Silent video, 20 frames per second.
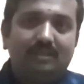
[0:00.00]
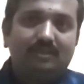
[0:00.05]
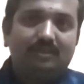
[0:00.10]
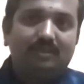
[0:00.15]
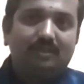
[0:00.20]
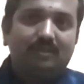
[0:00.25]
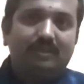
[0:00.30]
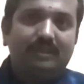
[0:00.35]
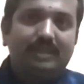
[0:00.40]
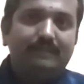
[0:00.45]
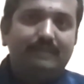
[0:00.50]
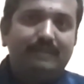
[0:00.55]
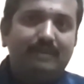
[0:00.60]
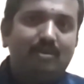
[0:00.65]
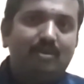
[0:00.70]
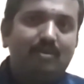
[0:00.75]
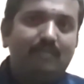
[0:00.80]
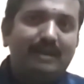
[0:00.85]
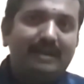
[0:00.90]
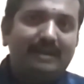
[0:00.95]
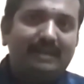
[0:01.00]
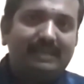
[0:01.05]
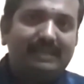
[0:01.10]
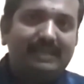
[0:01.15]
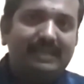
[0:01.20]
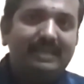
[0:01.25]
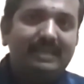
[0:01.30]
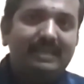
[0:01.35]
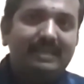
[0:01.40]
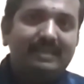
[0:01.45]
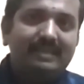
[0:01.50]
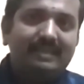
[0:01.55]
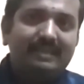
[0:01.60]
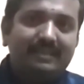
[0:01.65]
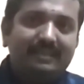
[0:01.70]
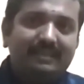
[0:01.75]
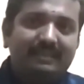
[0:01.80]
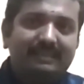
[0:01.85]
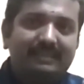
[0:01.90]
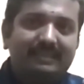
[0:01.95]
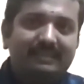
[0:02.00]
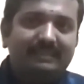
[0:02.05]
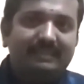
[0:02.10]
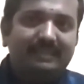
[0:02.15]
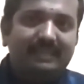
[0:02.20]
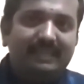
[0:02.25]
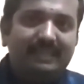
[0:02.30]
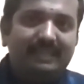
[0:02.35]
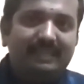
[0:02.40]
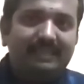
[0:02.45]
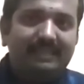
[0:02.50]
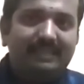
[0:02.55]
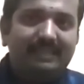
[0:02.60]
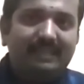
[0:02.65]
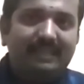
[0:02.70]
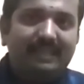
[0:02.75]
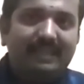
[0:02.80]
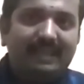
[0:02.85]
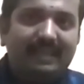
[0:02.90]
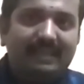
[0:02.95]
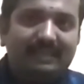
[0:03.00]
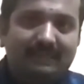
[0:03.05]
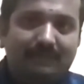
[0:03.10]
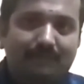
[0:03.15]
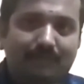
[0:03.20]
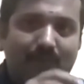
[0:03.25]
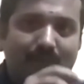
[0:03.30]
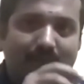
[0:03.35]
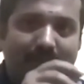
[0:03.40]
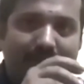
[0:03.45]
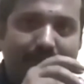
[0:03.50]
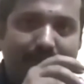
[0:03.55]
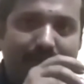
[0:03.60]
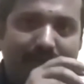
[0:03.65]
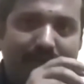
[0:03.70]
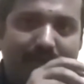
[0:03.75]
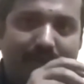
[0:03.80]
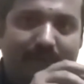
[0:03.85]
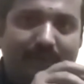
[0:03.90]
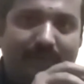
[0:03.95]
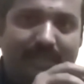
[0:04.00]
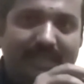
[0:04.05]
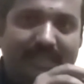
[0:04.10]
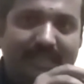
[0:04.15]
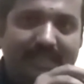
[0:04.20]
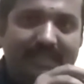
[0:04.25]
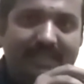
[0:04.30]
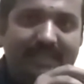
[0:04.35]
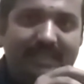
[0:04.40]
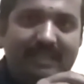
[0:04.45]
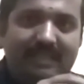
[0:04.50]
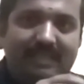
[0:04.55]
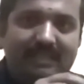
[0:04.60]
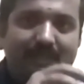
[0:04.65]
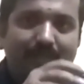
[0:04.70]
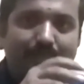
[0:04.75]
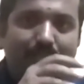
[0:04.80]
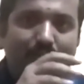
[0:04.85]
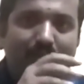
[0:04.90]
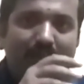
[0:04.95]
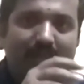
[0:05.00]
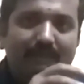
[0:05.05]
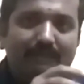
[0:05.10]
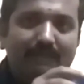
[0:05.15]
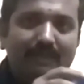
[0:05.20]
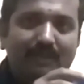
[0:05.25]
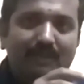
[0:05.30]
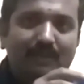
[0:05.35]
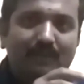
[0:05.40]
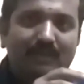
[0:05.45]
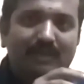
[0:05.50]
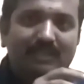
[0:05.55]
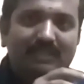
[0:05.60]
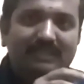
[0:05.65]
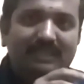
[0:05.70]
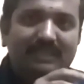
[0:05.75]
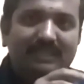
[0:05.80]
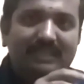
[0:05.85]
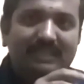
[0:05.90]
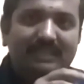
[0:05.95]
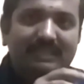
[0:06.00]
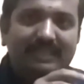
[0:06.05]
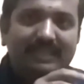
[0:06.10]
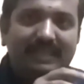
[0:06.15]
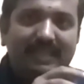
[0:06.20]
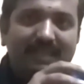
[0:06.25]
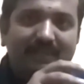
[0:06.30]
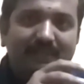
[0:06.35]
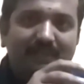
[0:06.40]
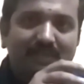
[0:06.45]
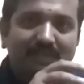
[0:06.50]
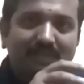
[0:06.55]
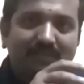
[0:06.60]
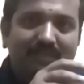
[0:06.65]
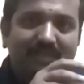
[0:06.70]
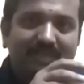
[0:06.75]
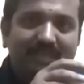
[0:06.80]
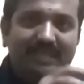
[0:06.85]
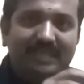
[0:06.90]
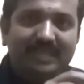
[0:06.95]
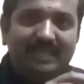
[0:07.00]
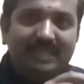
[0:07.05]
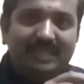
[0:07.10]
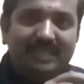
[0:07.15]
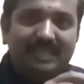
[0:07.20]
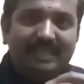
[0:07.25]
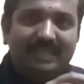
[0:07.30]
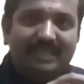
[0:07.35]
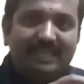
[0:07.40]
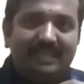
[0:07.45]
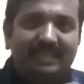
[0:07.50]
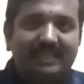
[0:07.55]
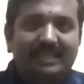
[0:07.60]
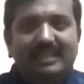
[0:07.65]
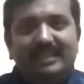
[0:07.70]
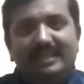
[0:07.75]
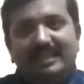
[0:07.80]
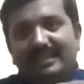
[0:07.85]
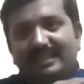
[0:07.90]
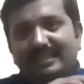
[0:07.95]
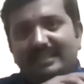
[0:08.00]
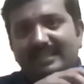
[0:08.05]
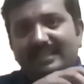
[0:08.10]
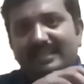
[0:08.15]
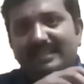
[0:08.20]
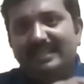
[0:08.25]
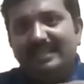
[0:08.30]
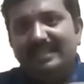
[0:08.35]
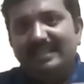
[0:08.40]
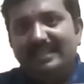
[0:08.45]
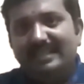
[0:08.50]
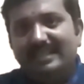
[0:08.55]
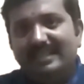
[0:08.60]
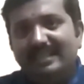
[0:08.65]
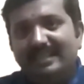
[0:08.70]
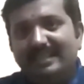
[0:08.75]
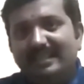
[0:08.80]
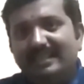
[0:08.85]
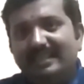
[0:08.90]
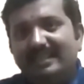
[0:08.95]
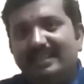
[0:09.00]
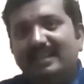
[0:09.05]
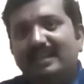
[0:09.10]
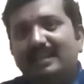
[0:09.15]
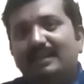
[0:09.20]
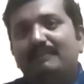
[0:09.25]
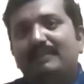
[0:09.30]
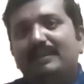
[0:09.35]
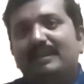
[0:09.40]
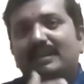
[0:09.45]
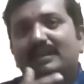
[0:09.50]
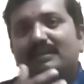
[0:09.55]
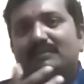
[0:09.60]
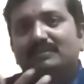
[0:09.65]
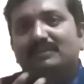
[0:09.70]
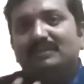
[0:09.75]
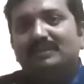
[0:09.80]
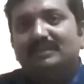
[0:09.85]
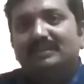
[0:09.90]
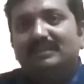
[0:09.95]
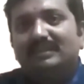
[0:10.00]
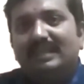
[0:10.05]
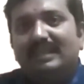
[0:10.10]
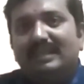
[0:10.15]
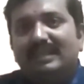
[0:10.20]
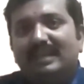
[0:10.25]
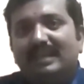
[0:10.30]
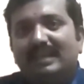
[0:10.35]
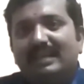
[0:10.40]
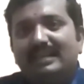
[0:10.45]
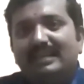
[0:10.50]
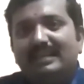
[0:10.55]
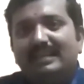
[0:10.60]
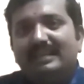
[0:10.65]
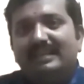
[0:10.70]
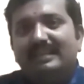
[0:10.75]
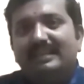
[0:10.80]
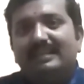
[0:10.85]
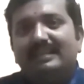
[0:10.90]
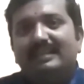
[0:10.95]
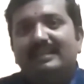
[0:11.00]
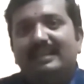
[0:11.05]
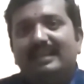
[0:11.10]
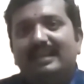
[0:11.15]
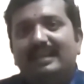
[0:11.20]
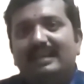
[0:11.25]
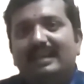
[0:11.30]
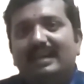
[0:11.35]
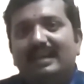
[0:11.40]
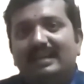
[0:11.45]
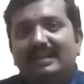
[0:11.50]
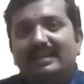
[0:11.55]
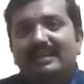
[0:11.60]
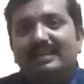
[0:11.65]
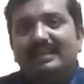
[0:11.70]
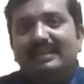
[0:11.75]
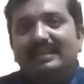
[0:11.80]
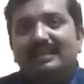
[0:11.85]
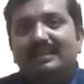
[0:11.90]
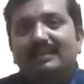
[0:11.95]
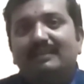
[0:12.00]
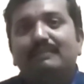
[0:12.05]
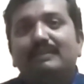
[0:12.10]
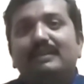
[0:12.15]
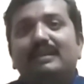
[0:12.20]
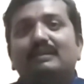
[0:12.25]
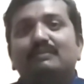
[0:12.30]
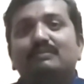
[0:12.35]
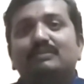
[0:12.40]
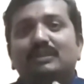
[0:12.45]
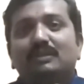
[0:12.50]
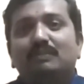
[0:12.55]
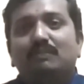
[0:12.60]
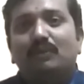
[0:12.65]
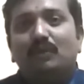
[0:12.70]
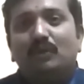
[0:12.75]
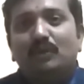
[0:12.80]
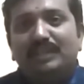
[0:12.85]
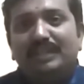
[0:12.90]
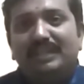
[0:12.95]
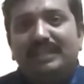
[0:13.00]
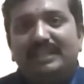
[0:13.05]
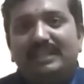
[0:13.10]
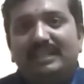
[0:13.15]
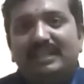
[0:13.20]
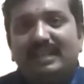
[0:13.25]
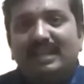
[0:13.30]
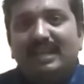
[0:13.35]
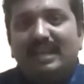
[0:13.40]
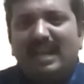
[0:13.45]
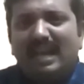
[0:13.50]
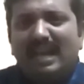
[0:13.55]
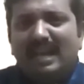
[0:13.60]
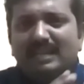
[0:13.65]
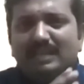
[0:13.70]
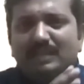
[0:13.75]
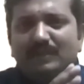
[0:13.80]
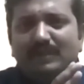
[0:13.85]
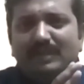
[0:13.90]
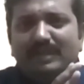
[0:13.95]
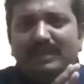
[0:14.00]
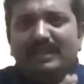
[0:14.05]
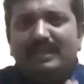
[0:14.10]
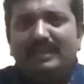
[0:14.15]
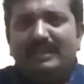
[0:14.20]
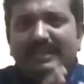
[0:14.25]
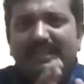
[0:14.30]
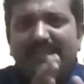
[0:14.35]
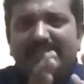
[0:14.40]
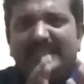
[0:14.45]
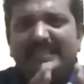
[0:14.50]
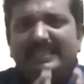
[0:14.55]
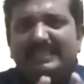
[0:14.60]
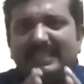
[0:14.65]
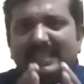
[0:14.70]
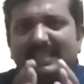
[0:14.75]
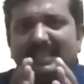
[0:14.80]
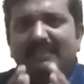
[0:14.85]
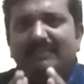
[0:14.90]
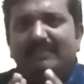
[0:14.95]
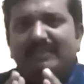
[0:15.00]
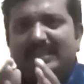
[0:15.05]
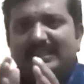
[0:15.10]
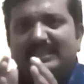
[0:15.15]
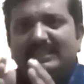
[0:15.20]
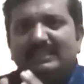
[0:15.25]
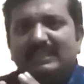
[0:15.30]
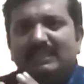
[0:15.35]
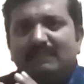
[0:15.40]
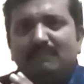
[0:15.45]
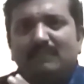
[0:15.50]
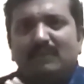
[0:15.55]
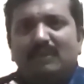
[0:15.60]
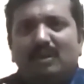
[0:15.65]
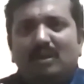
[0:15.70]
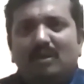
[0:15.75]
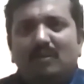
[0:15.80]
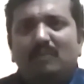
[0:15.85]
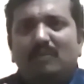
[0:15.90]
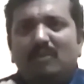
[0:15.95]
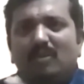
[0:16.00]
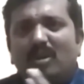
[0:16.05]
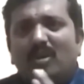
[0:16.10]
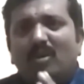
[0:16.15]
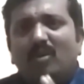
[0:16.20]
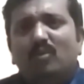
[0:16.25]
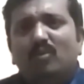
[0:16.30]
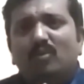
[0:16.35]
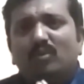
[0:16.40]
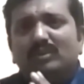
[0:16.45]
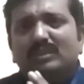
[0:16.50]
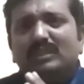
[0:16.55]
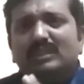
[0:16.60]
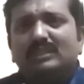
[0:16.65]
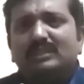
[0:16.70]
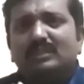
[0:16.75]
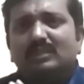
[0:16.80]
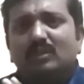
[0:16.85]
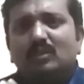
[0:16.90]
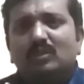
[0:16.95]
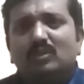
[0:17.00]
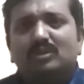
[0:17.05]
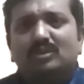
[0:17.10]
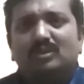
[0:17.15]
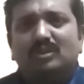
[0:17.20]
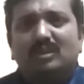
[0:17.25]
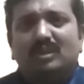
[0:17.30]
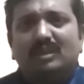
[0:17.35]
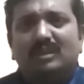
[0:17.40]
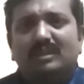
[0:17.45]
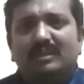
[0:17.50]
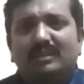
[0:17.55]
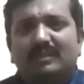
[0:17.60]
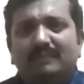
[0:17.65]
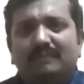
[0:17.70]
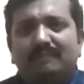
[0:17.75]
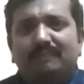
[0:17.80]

So let me go back again. The cell has a programming code in it. The programming code is written in the language of the DNA. The DNA becomes an RNA becomes a protein, and you learn each and every step of how this goes on.